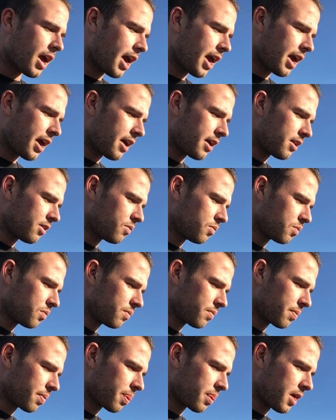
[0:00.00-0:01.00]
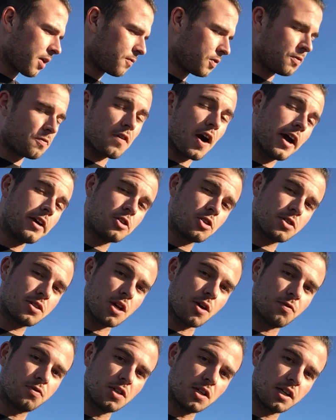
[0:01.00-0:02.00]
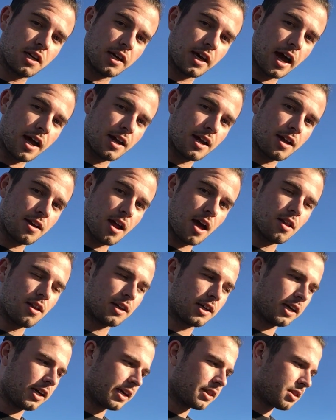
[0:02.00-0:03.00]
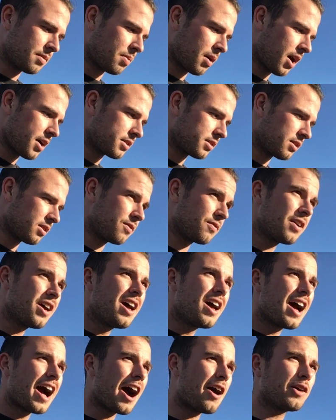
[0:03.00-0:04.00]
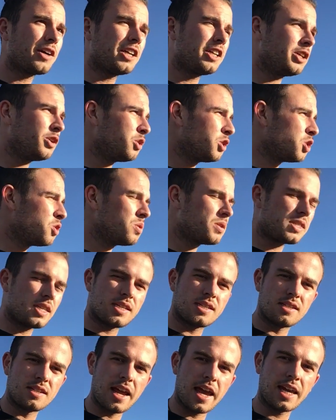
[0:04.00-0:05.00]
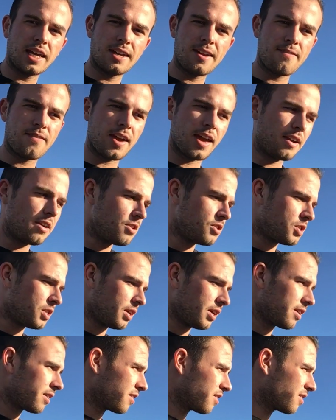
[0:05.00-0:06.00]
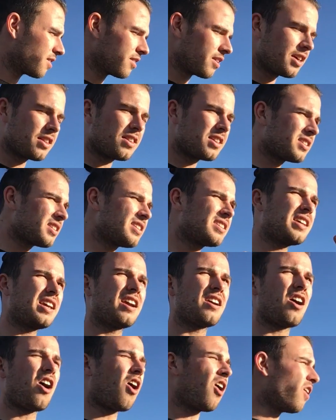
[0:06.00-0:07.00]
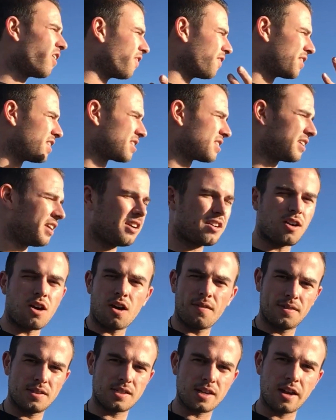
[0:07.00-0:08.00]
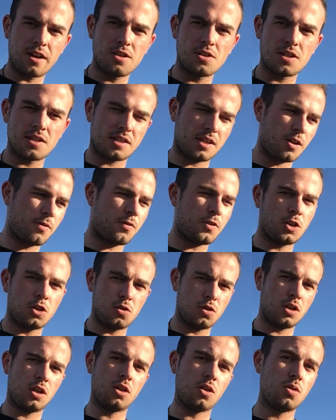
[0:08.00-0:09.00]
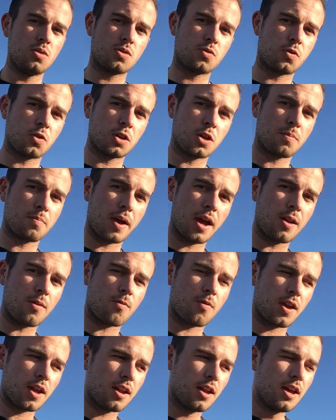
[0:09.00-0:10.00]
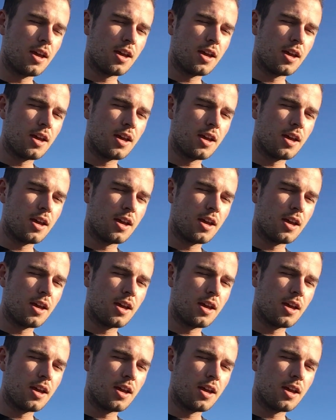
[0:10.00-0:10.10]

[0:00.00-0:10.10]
And if you find yourself looking at it and not looking at the positive, how can you use this negative energy? This is here, all this energy is here for you to use for your benefit.